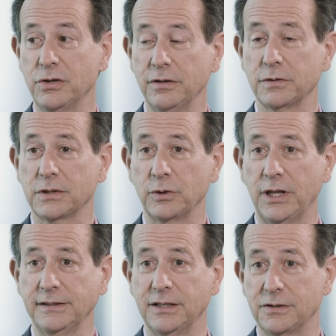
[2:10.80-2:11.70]
sure there was a
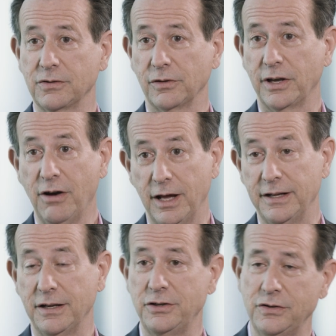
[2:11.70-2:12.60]
reluctance early
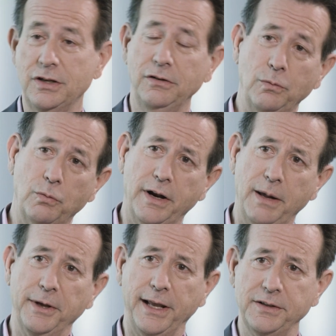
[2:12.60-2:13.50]
on. Do you still run
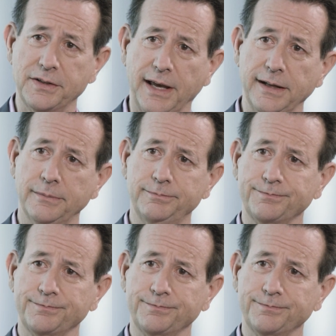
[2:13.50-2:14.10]
up against that?